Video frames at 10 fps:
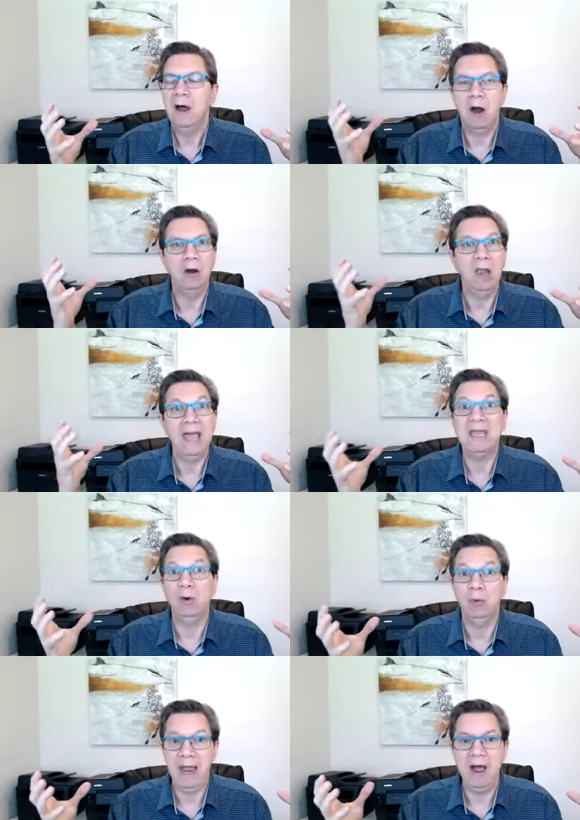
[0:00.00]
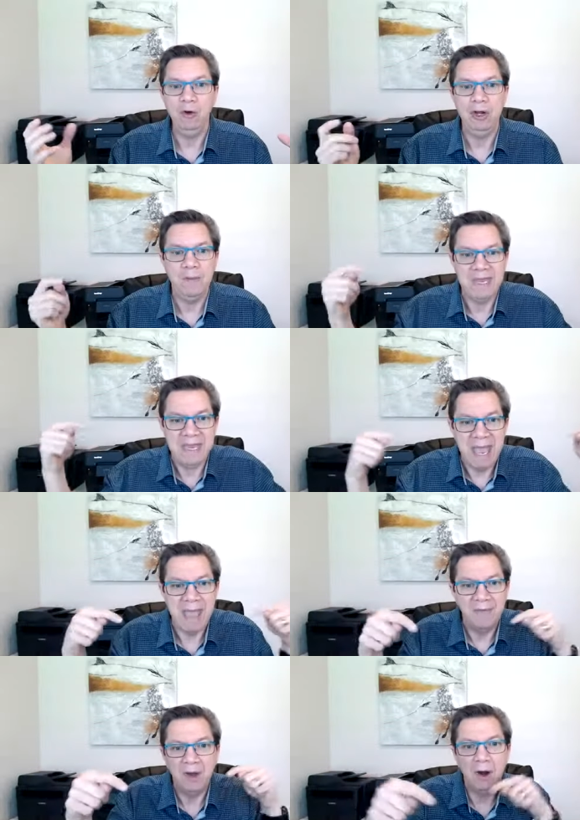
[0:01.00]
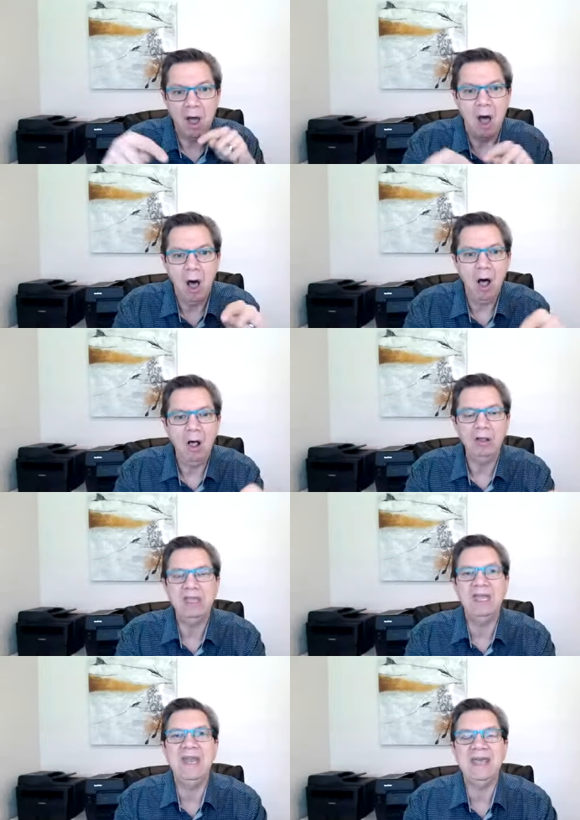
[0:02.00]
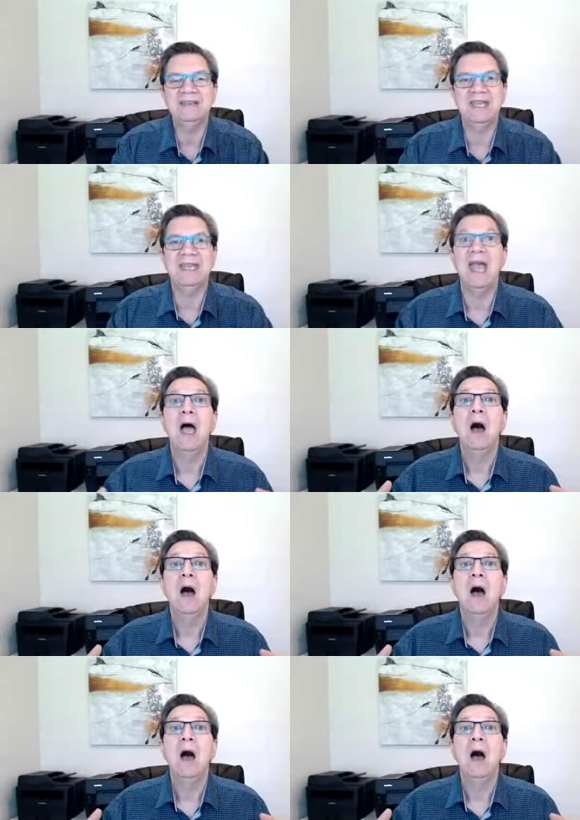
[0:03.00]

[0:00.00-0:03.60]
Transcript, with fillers: are like around me and they're all connecting